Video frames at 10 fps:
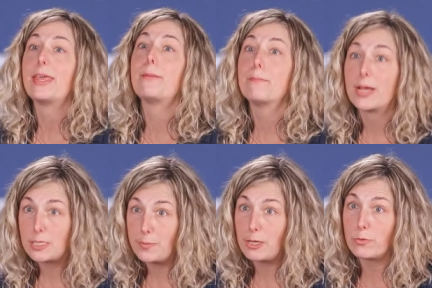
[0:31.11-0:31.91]
they
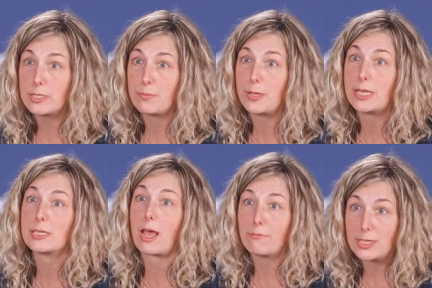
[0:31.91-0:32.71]
must be a
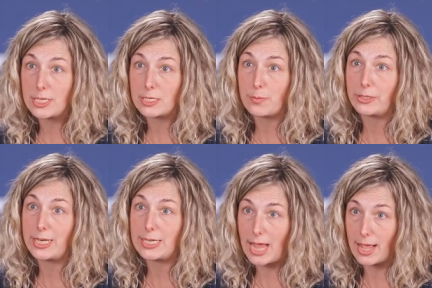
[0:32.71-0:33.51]
recipient of the
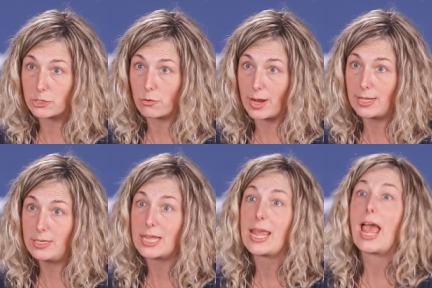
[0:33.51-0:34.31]
disability tax
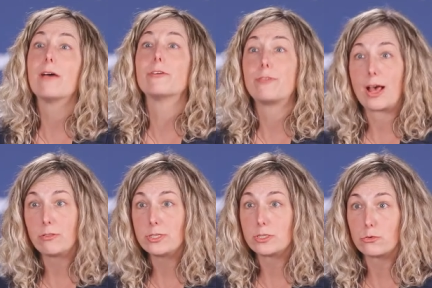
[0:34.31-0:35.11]
credit, have a
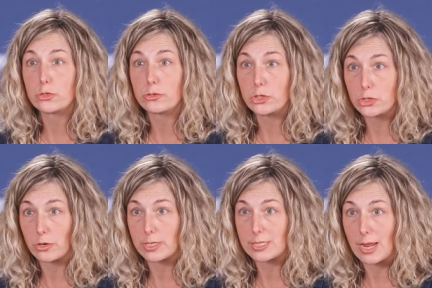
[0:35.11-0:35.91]
valid social
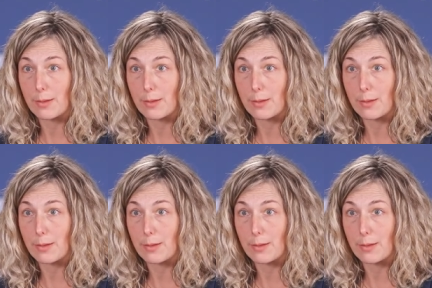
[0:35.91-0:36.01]
insurance